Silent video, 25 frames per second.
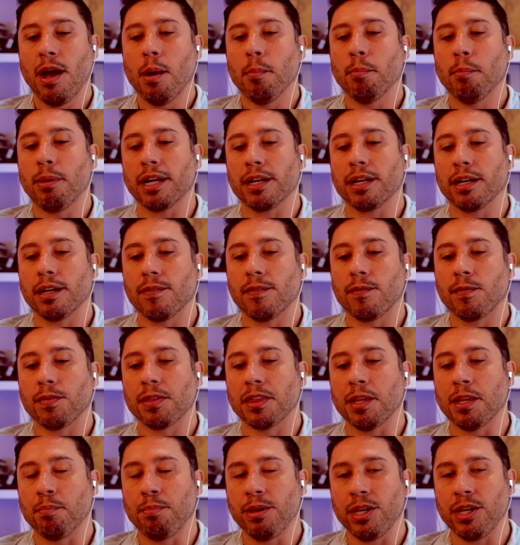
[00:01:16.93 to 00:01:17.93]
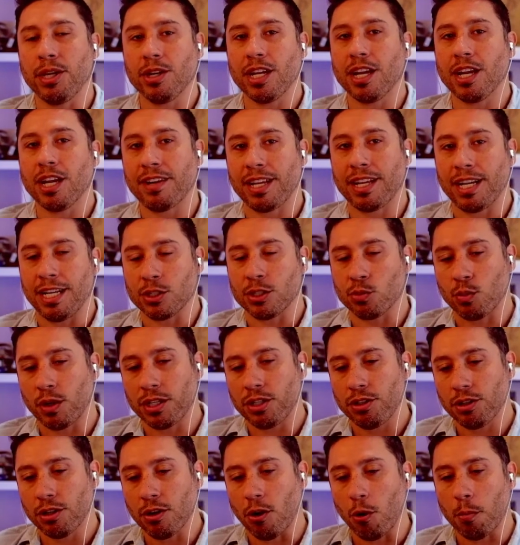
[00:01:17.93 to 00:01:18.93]
But the beauty of it is
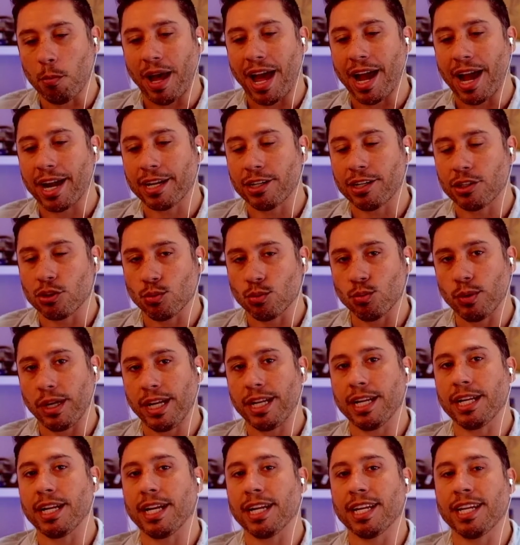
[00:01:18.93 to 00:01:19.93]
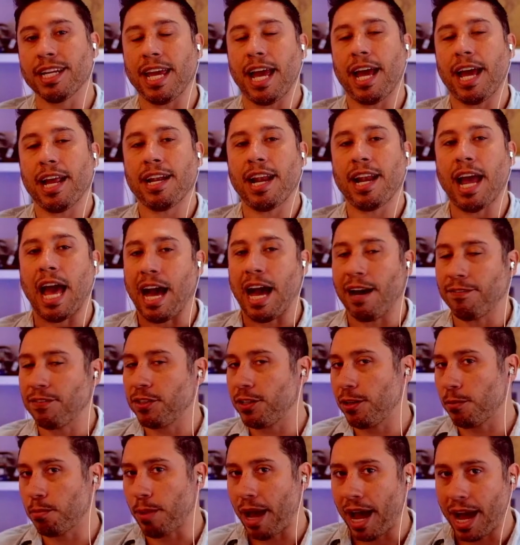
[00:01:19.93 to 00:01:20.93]
once you go back and to read it again after
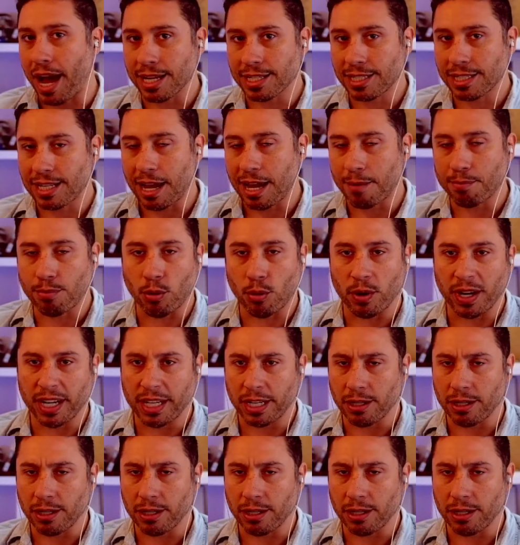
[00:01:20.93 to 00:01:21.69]
you're past that point,